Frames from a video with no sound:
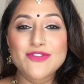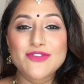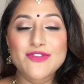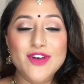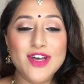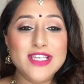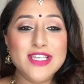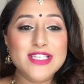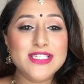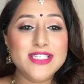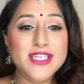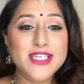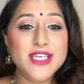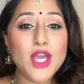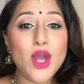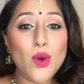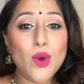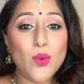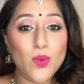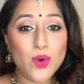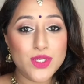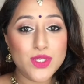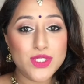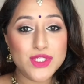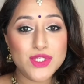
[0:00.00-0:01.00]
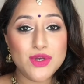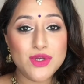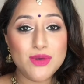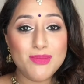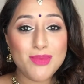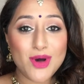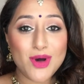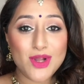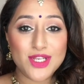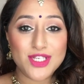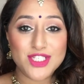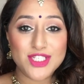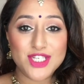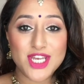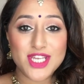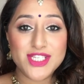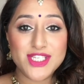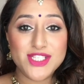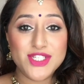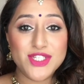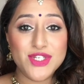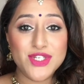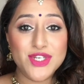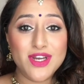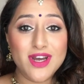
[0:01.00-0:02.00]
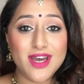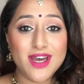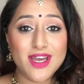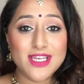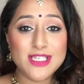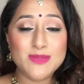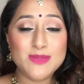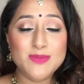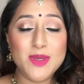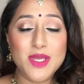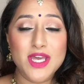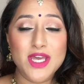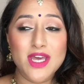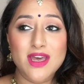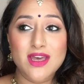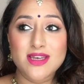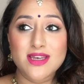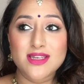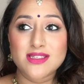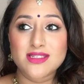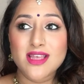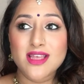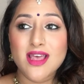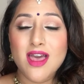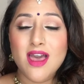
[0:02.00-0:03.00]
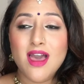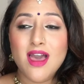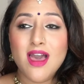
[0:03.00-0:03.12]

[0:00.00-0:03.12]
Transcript: Firstly, I want to apologize to you guys because